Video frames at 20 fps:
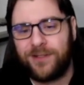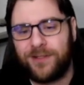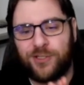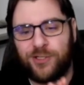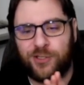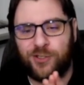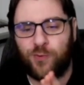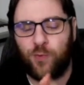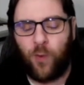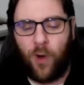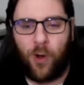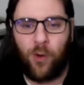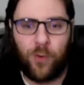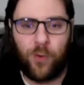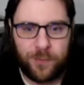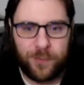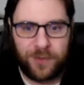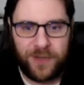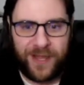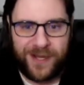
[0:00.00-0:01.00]
Just while
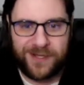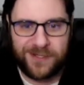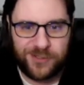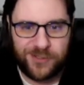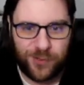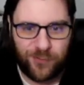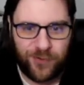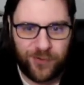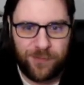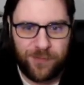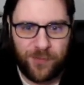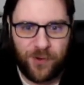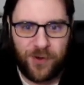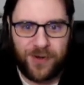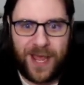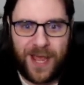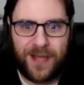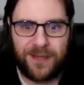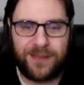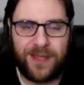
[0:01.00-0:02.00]
we're playing a Cerebro
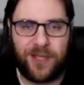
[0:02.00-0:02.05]
deck,